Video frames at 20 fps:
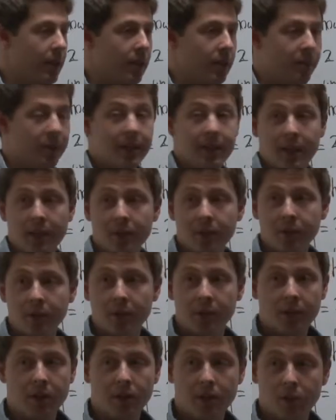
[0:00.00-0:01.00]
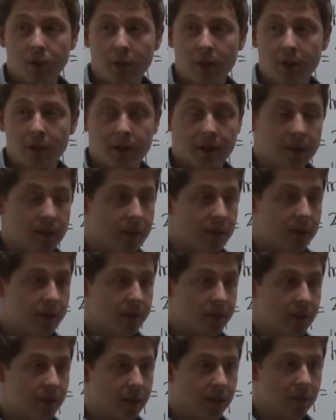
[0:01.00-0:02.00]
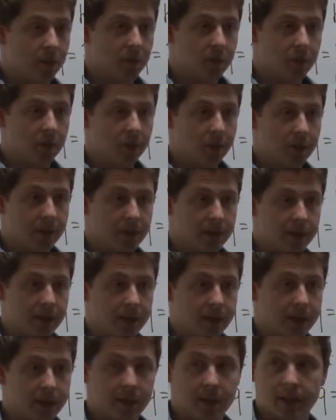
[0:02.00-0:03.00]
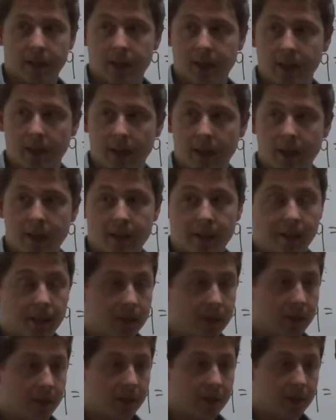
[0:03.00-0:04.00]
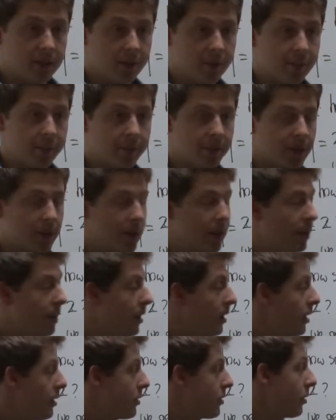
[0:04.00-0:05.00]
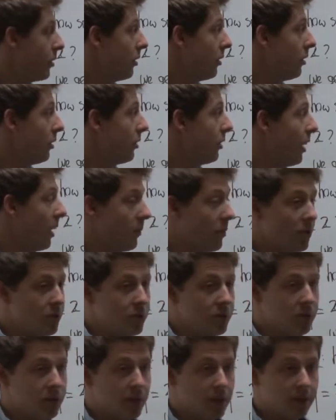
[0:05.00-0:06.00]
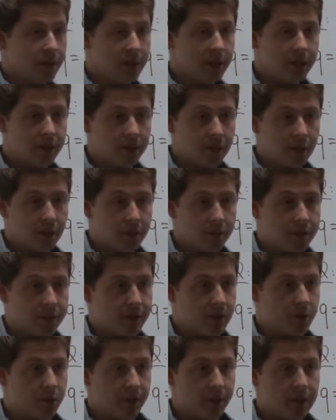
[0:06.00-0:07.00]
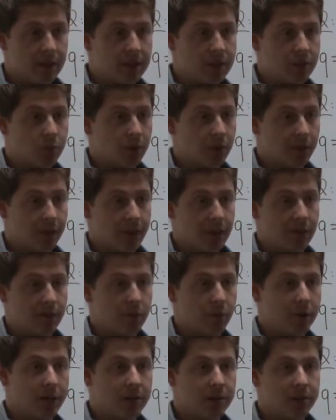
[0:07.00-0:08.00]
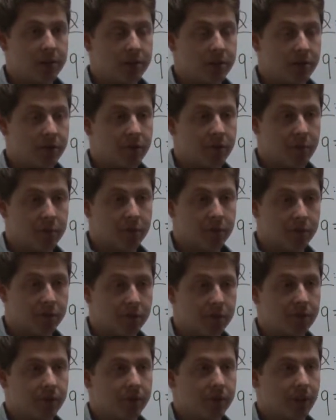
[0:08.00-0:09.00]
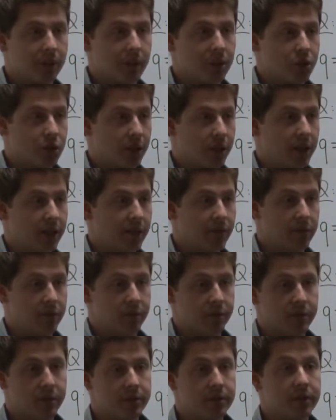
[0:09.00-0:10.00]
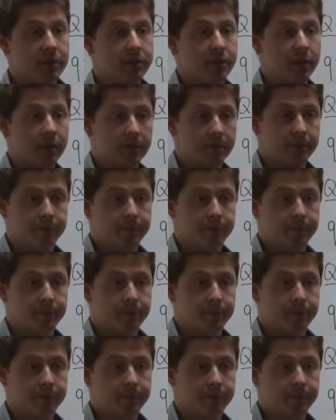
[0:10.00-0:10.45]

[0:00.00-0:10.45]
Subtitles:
But then I don't really know whether this tuple means anything, right? So I'm also going to read off somewhere else where I have one instance of the proof and I check it for consistency.